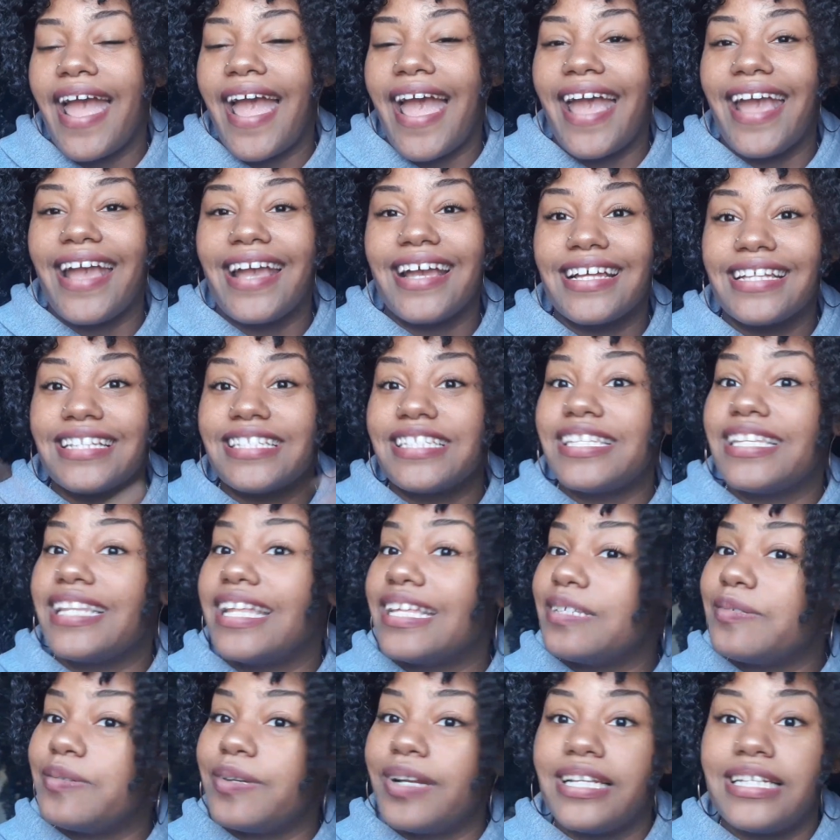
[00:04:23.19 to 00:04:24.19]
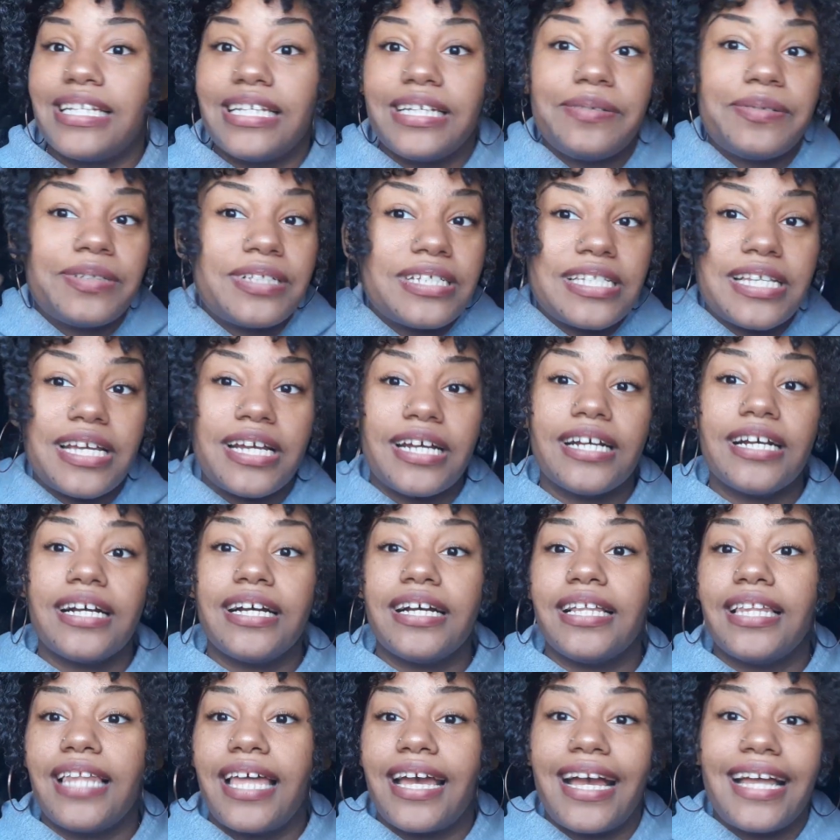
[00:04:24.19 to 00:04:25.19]
And so that's what I did with this
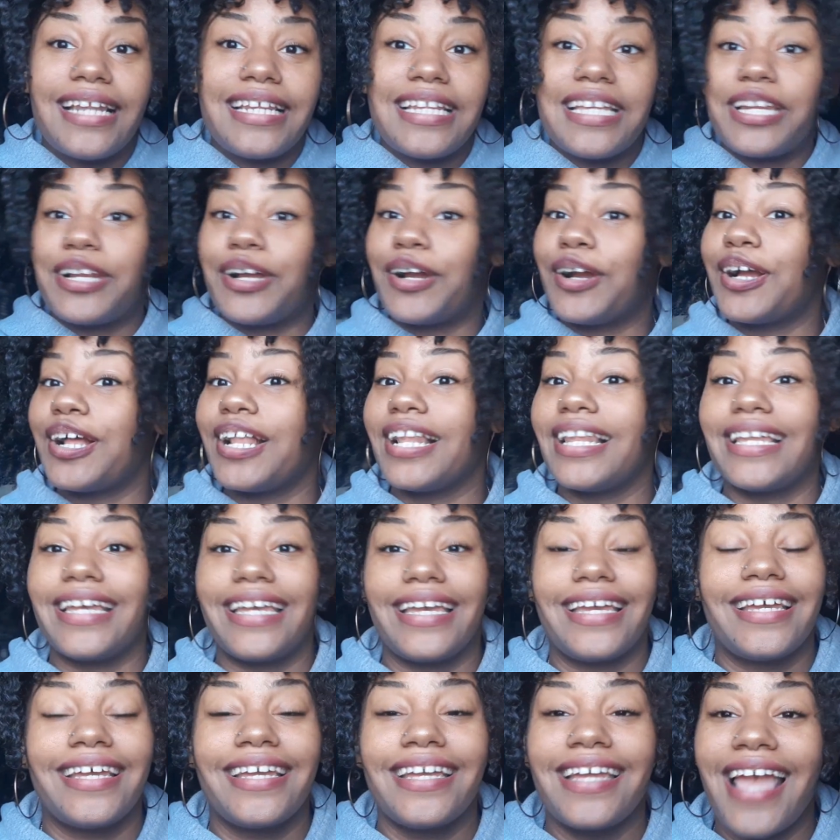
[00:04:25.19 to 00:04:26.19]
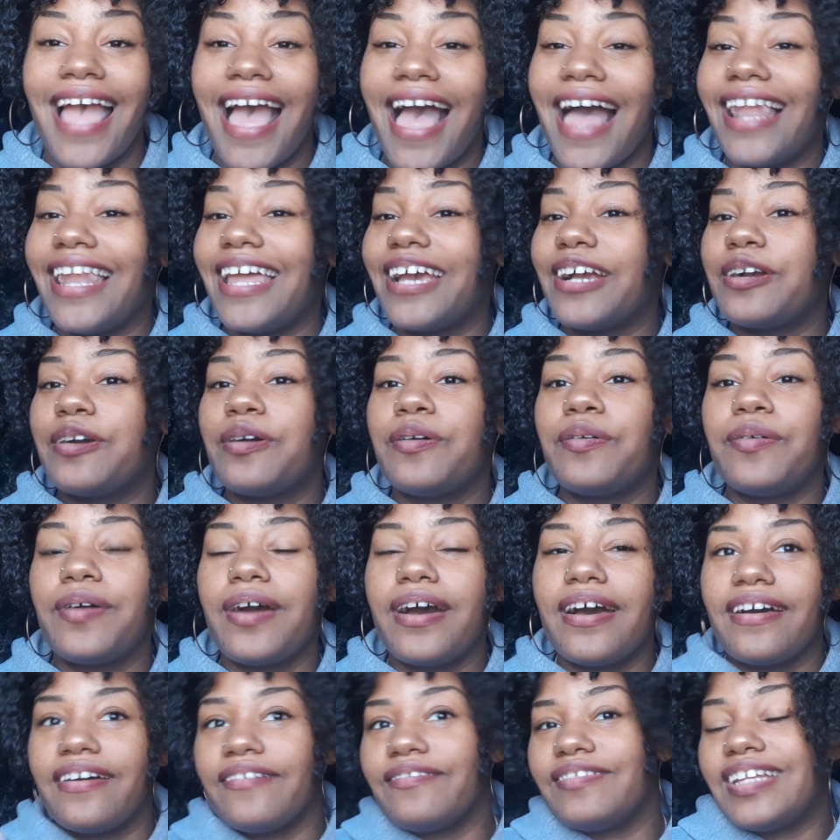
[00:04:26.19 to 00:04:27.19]
haircut. I did it early. I let go
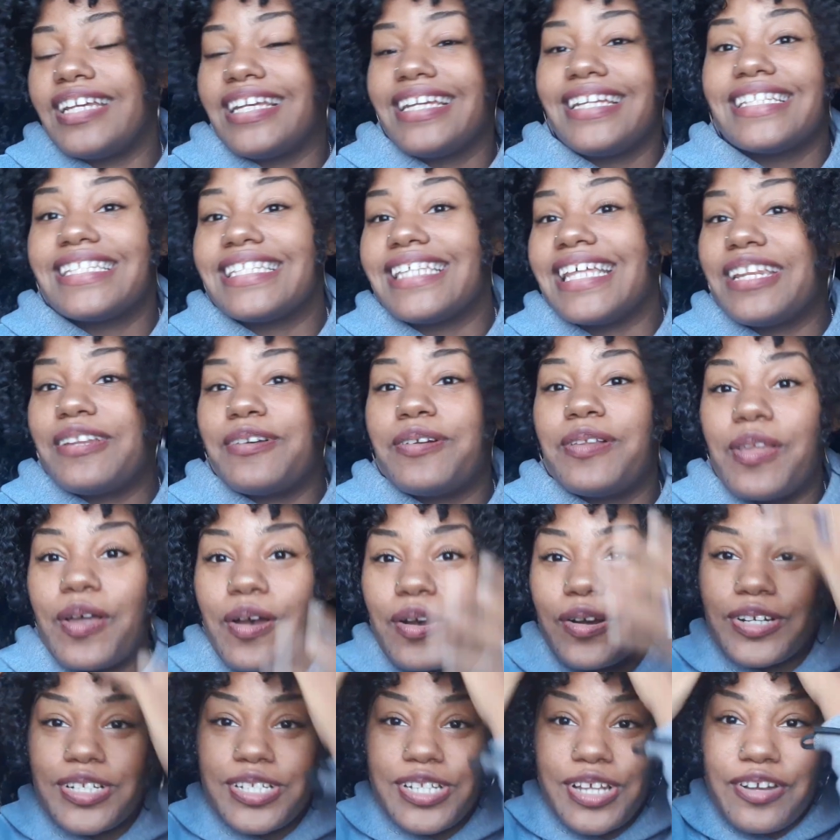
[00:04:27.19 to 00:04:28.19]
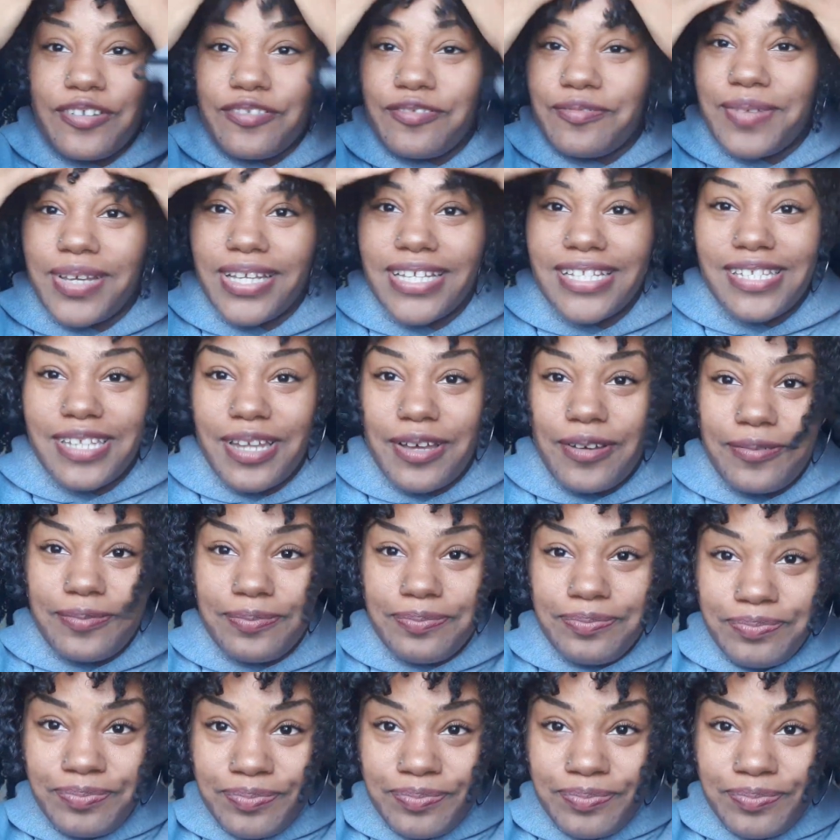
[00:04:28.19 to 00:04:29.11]
of the ends that no longer served me. So